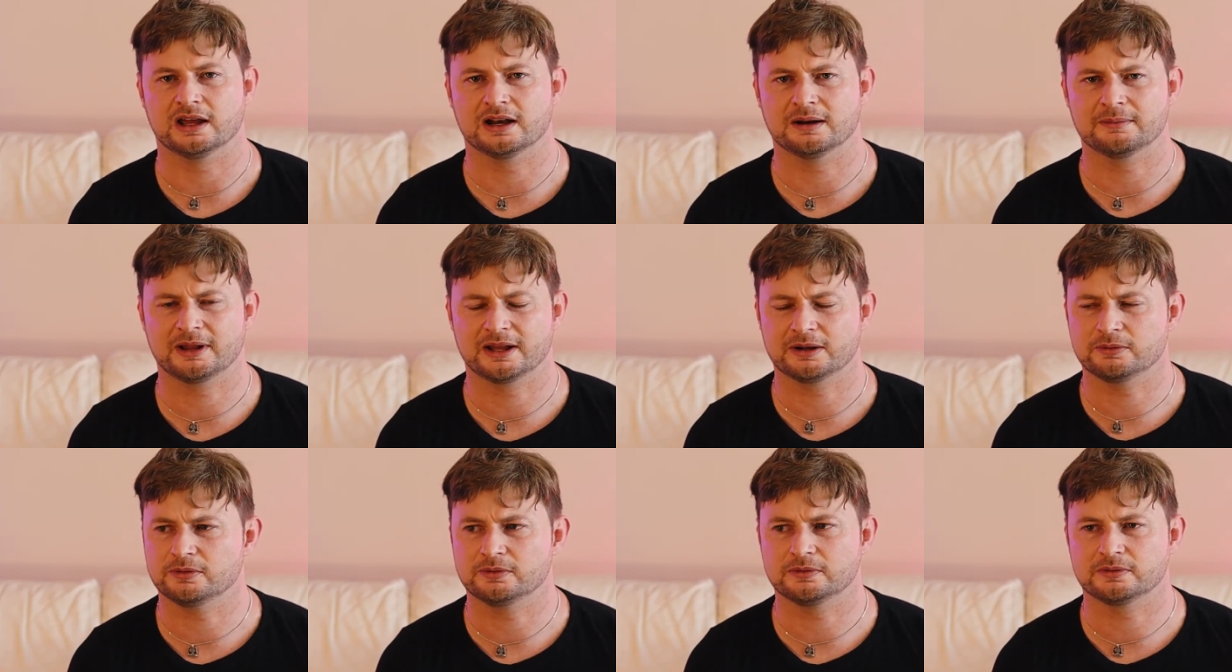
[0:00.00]
And I'm
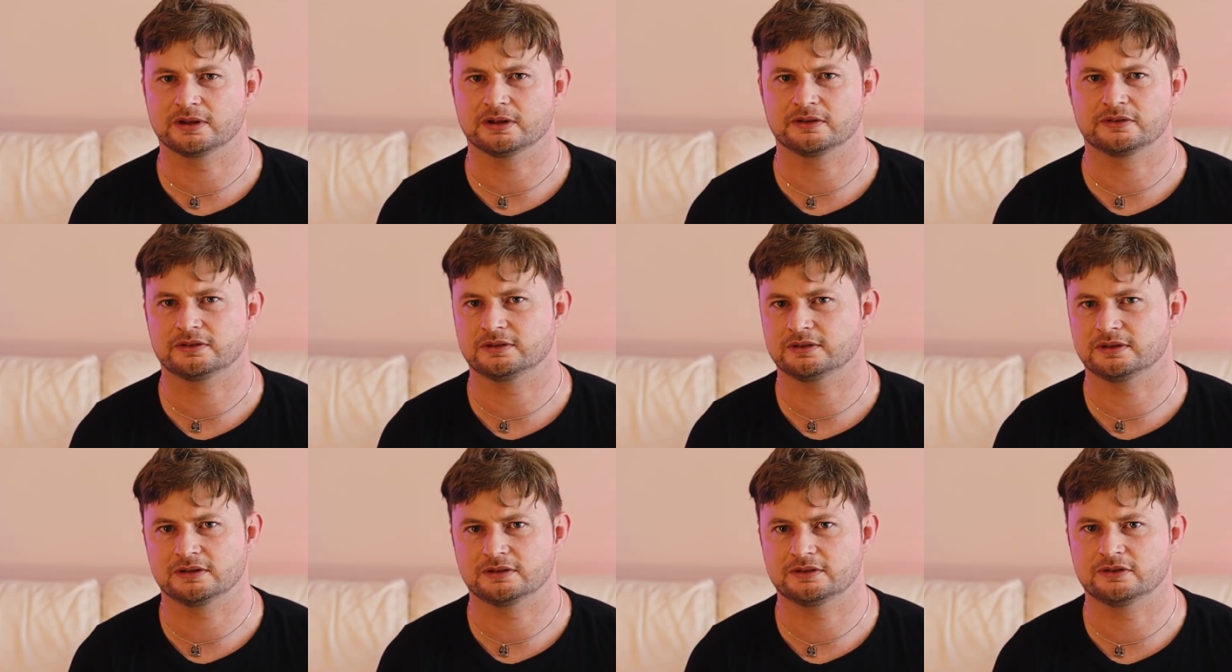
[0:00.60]
like, well,
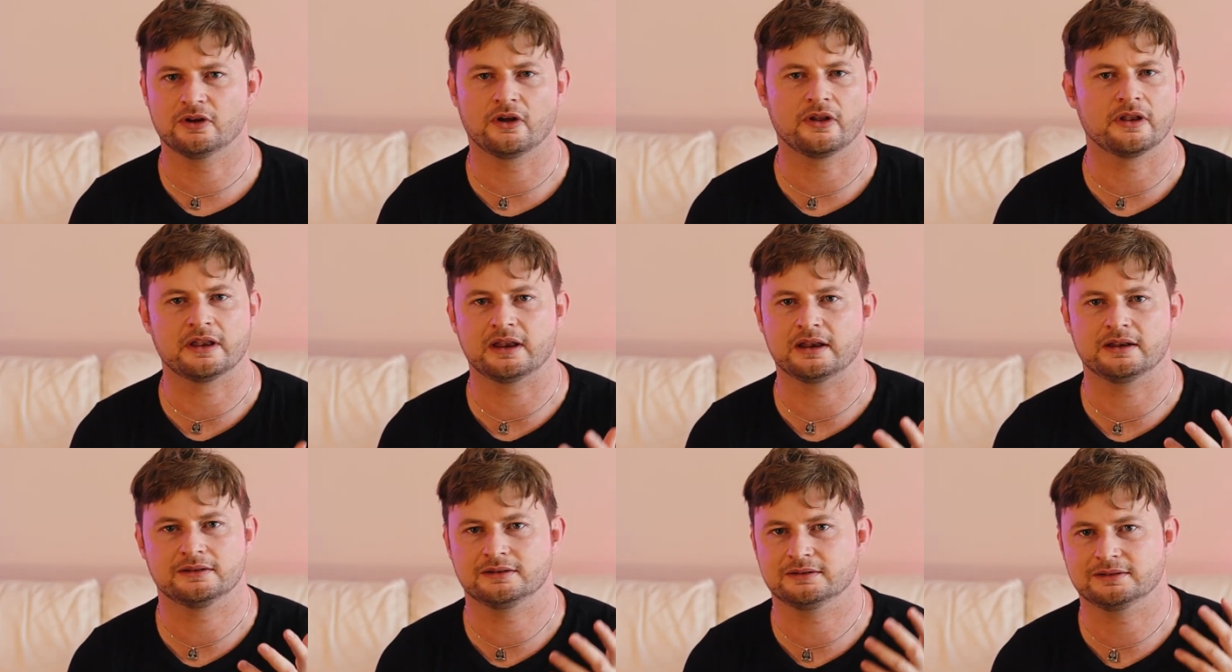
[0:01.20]
it's not,
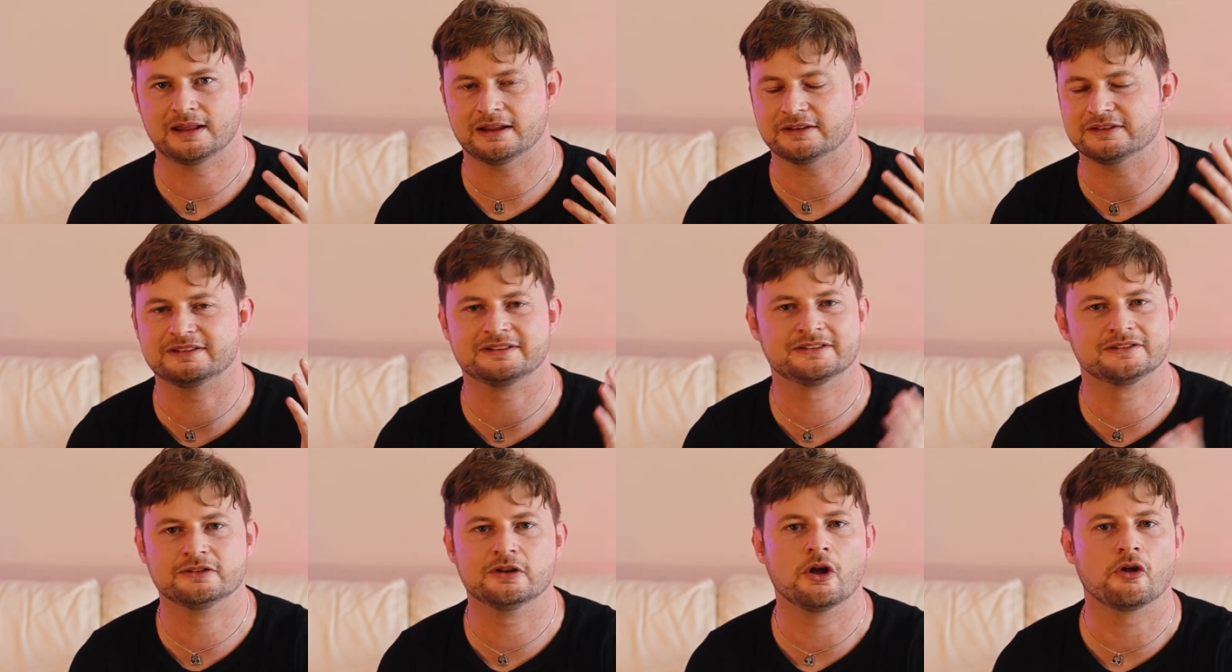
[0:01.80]

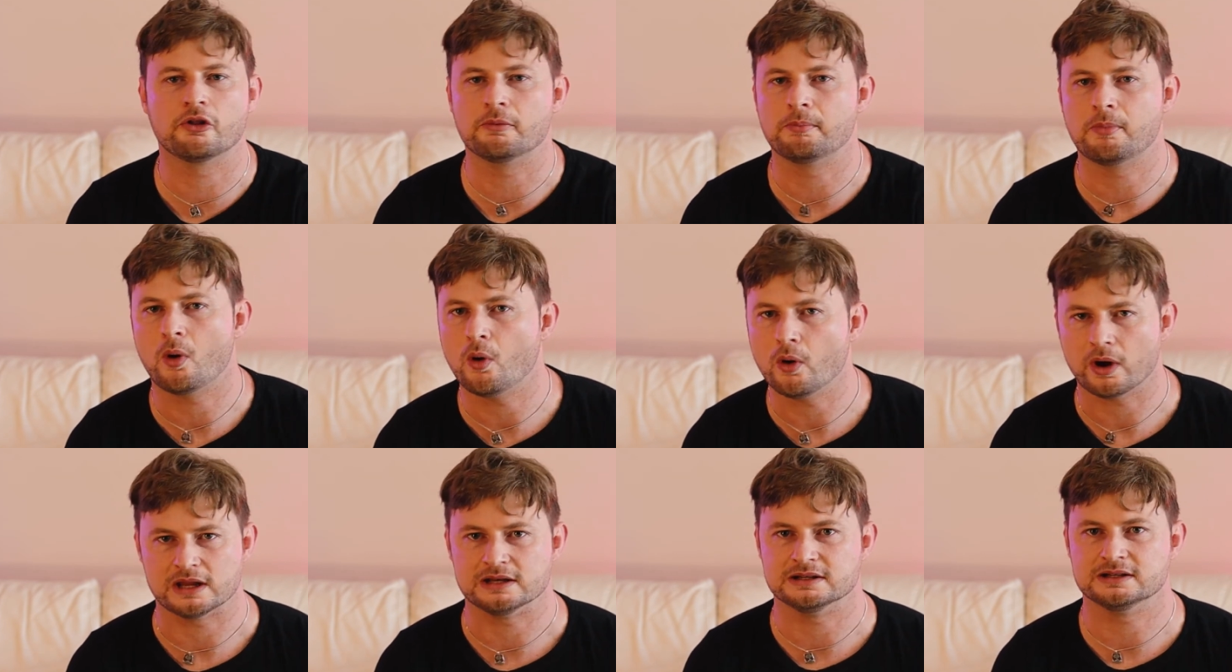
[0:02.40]
that's not the
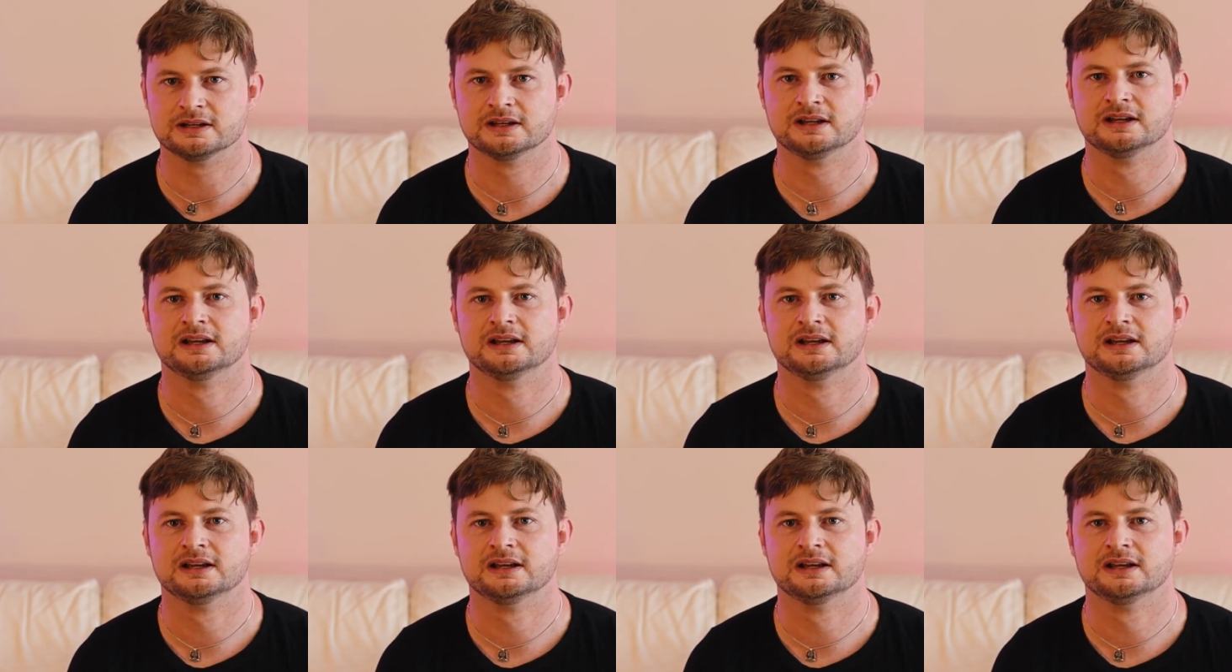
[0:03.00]
point.